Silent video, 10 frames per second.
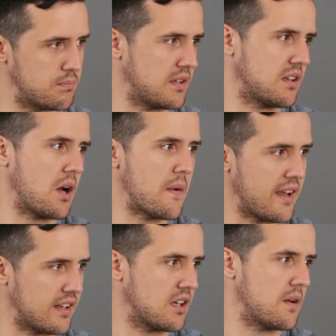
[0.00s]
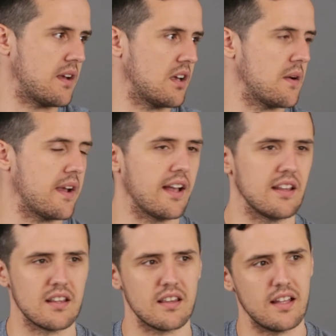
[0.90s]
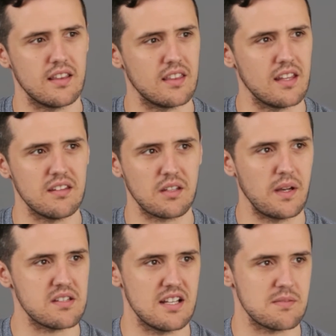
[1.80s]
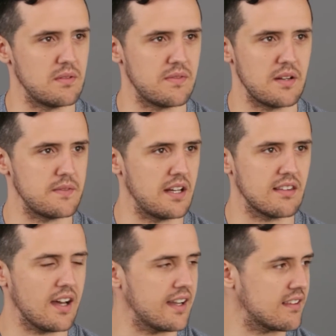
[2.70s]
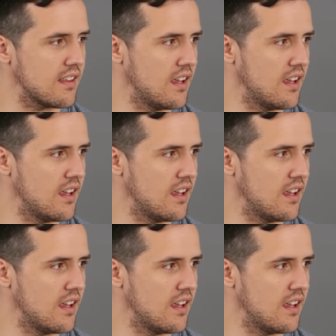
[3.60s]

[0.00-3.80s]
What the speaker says: been going and going, and the integration has been very, very tight